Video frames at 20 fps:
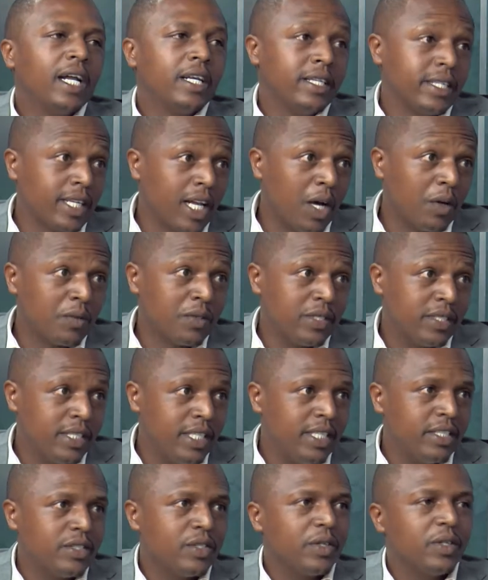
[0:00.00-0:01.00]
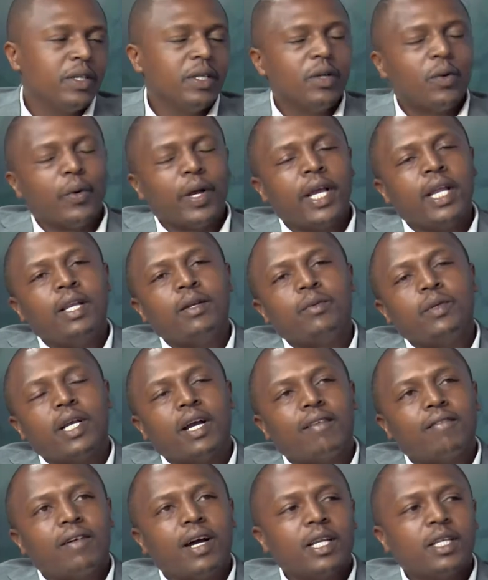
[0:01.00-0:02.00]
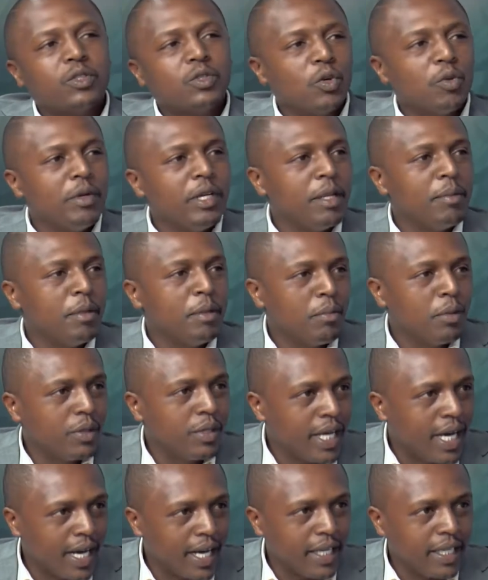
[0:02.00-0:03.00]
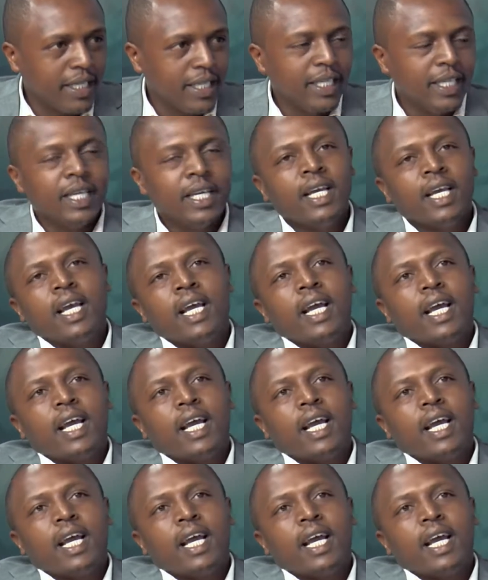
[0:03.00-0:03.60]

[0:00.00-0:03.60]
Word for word: drought season when we have had so many people dying. Mm -hmm.